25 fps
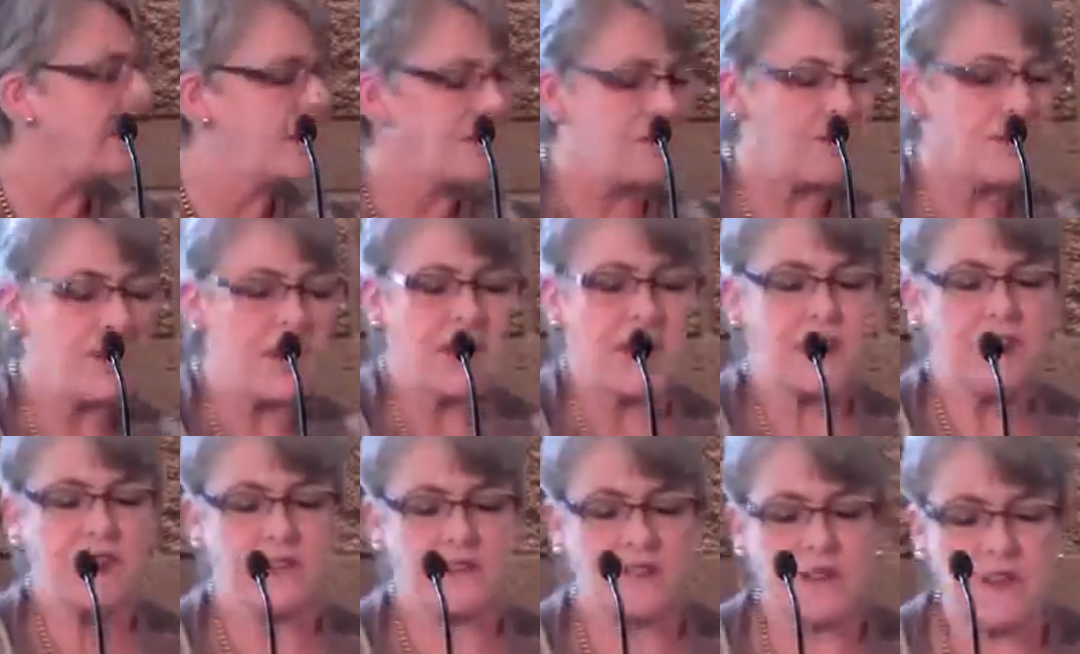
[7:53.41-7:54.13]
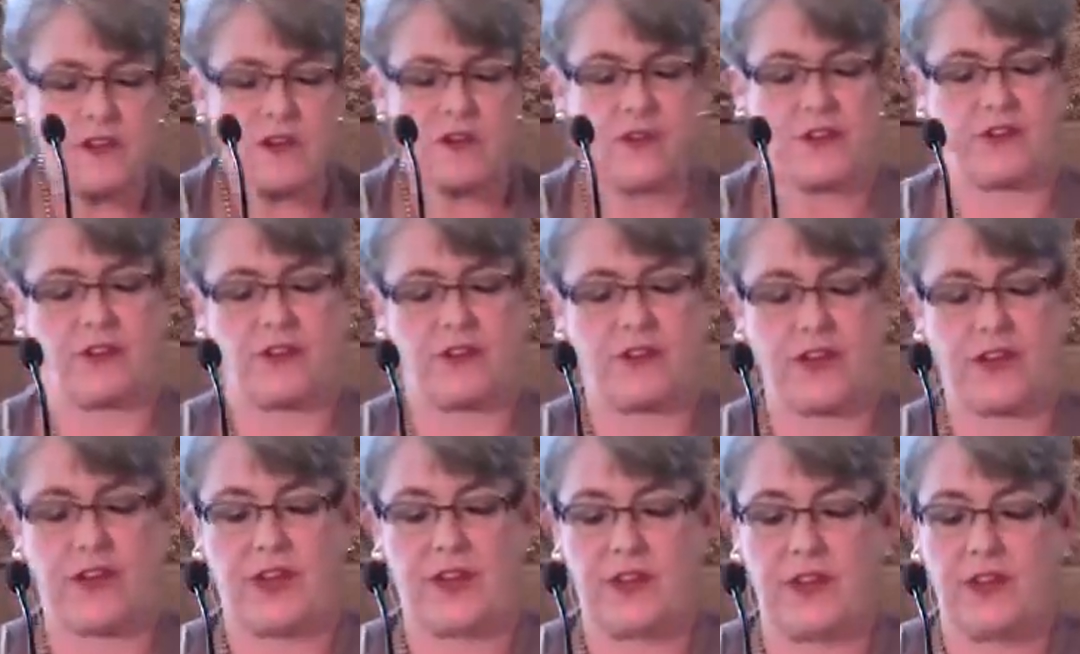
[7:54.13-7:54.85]
of
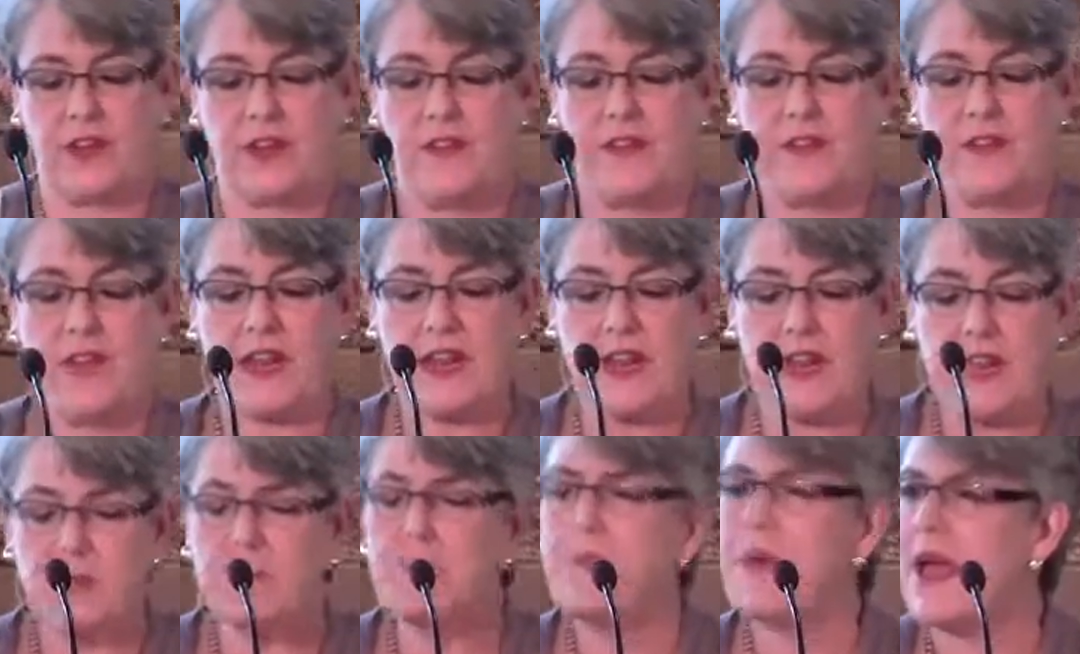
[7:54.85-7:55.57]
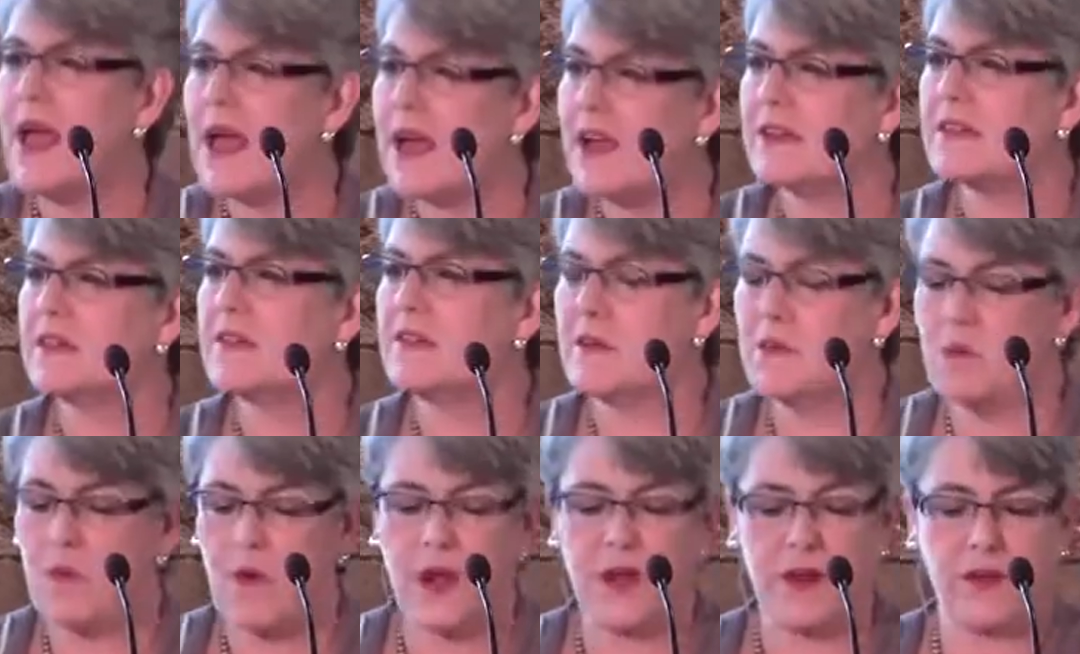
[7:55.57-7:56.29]
synergy that impacts
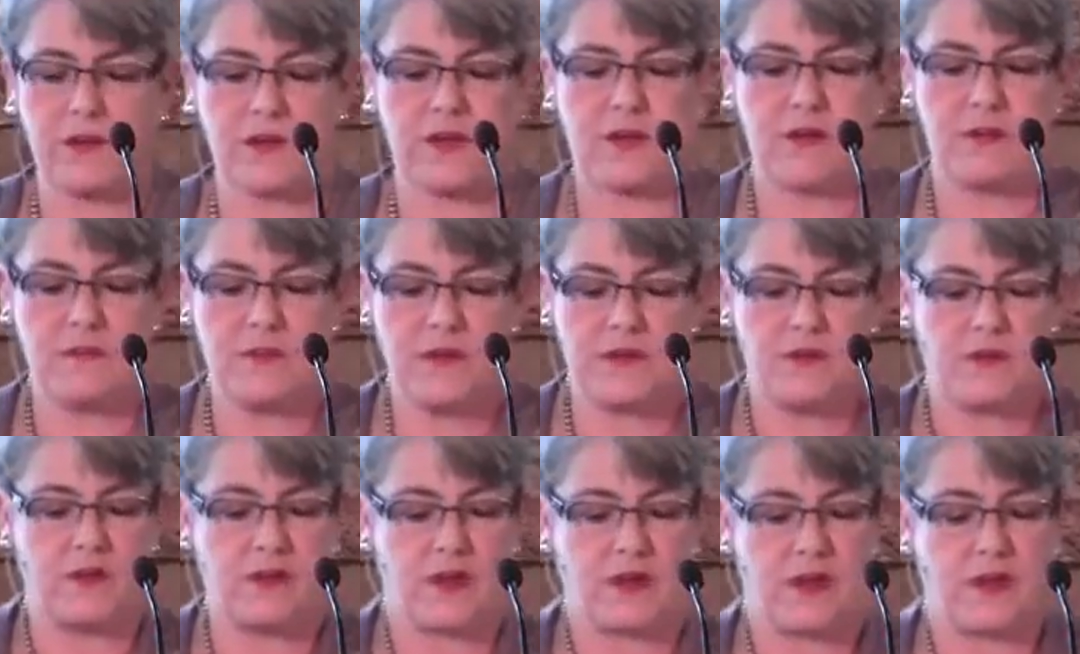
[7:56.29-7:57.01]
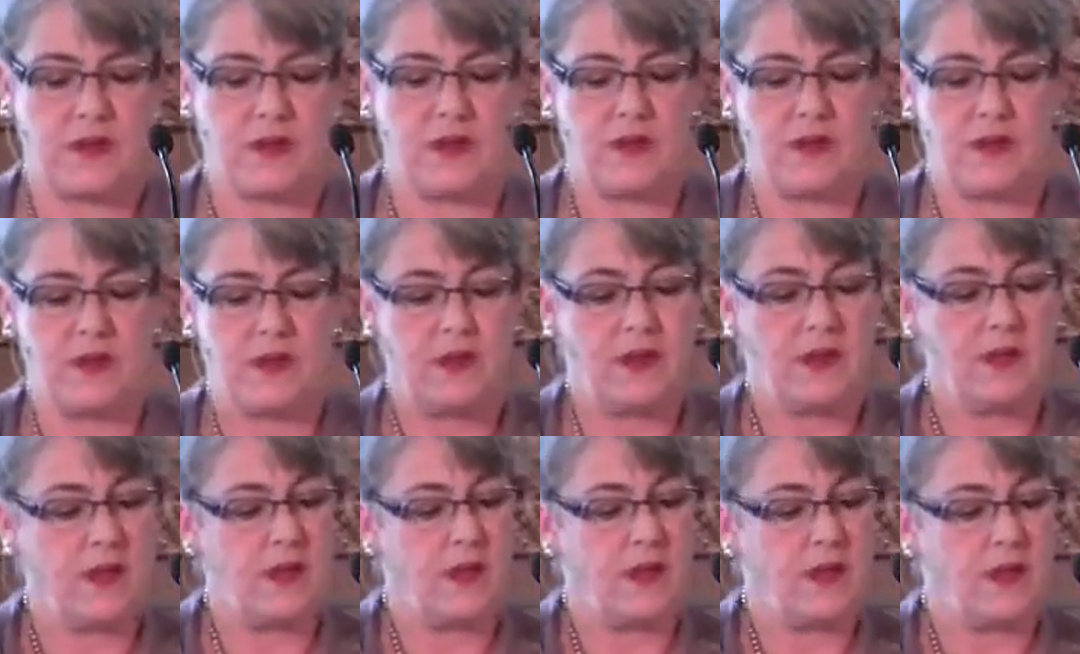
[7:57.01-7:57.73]
the wider community.
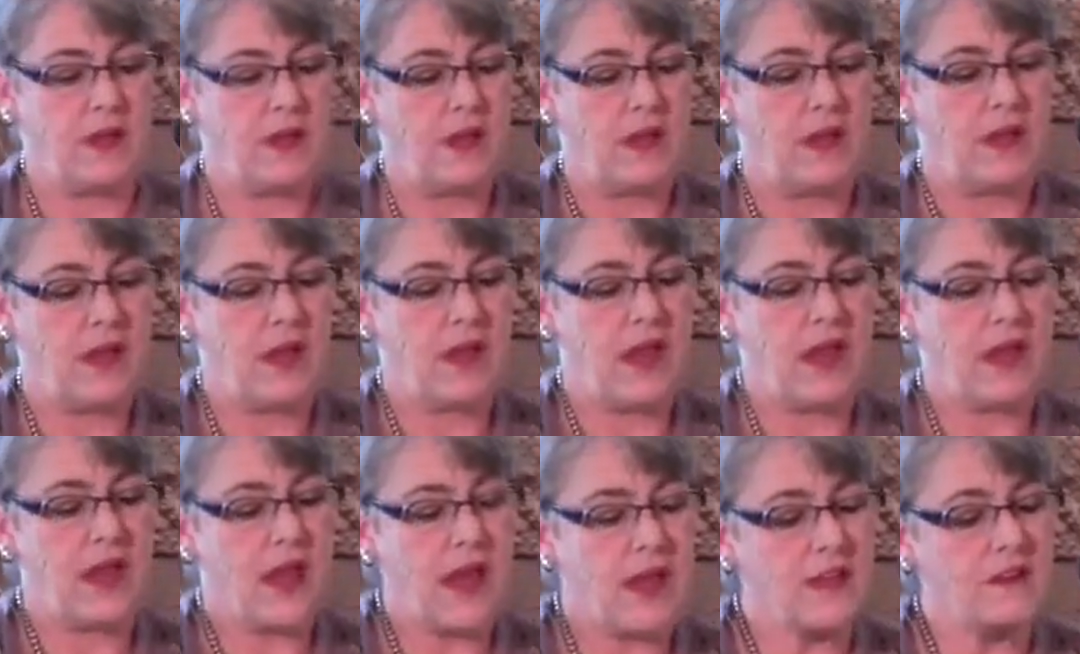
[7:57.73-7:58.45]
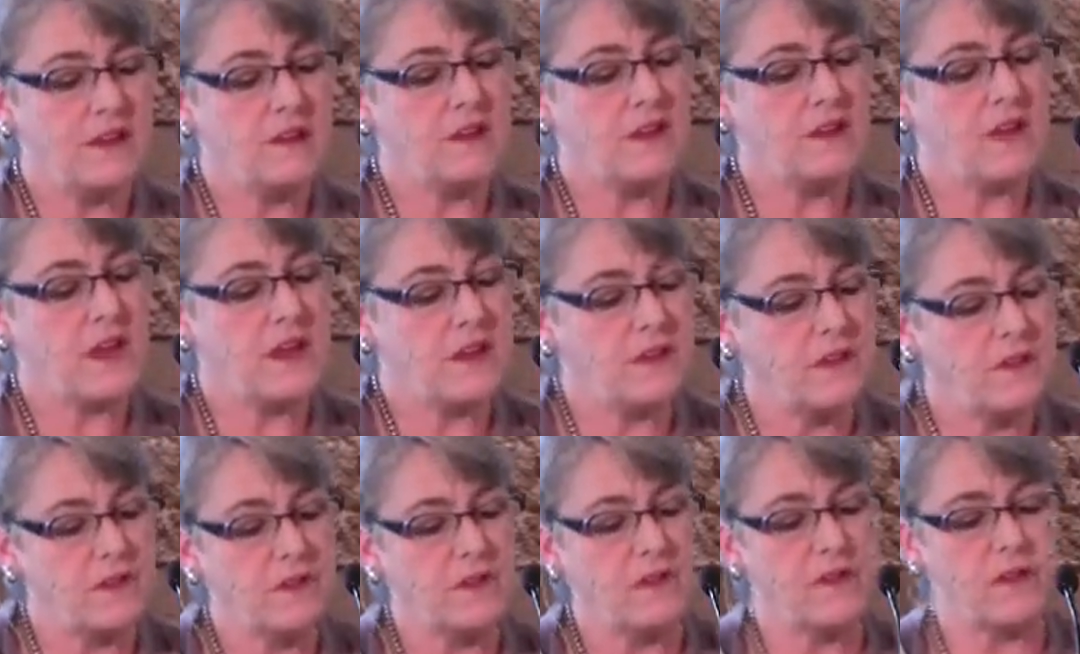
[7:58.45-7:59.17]
And as they
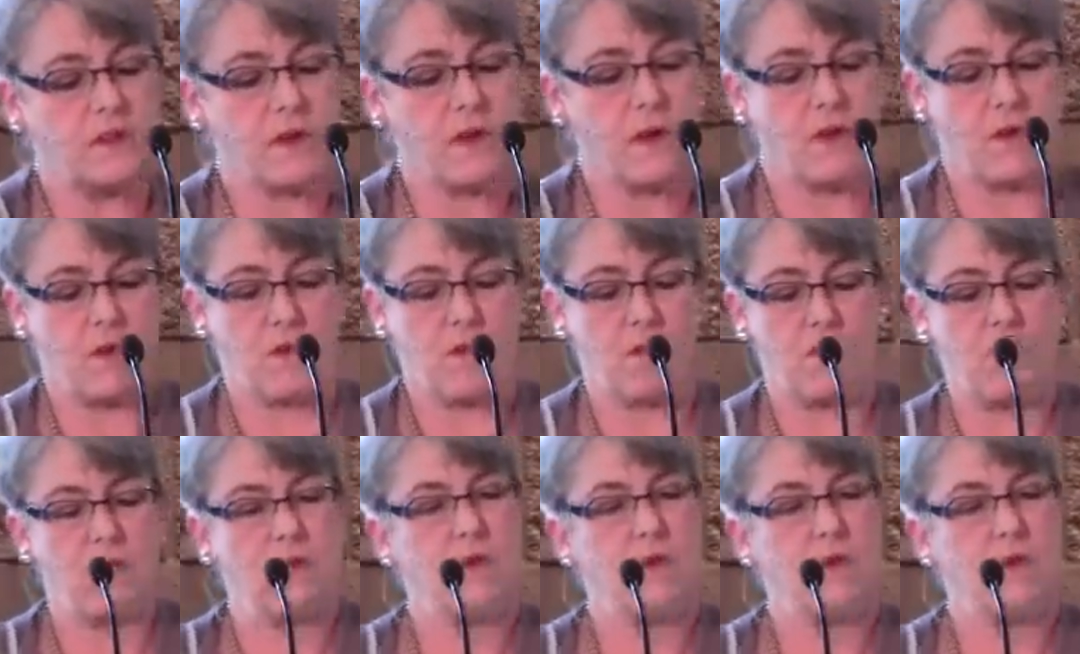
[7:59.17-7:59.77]
do so,